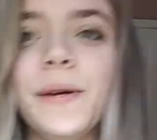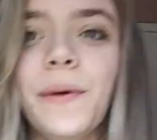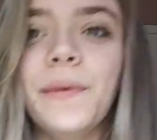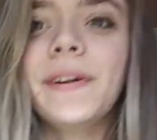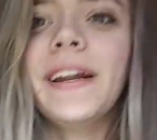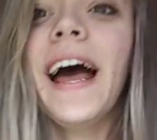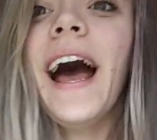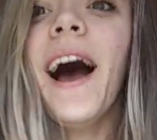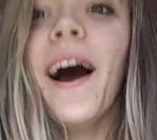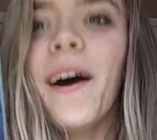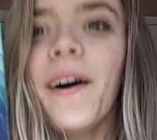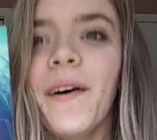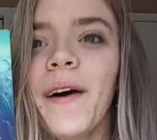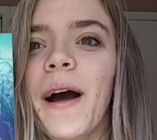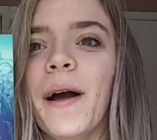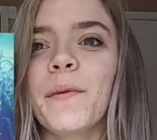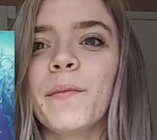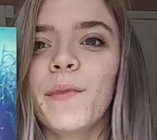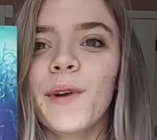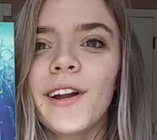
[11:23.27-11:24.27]
So now
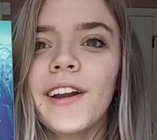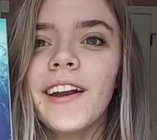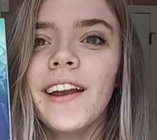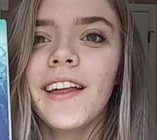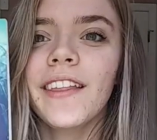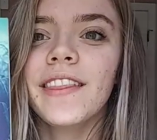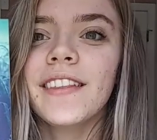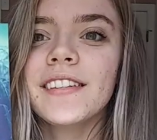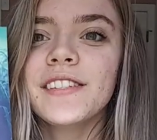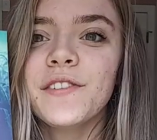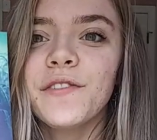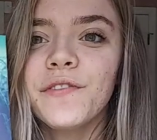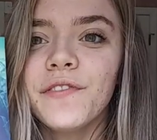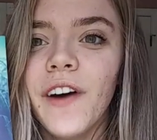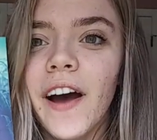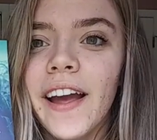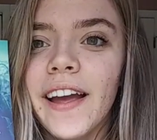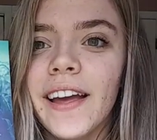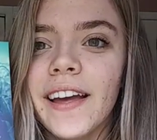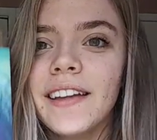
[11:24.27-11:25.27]
I'm reading The
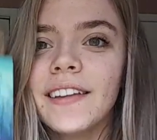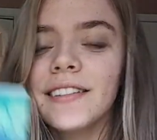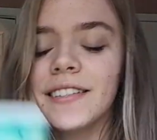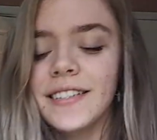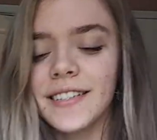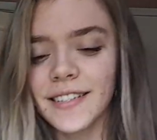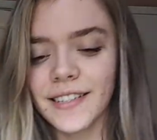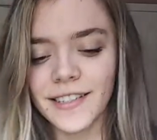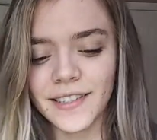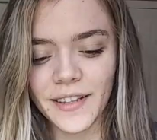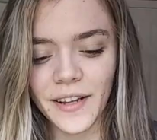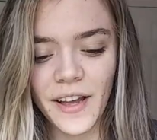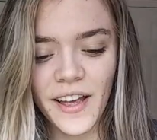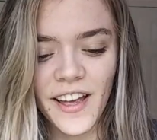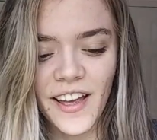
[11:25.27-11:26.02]
Defiance,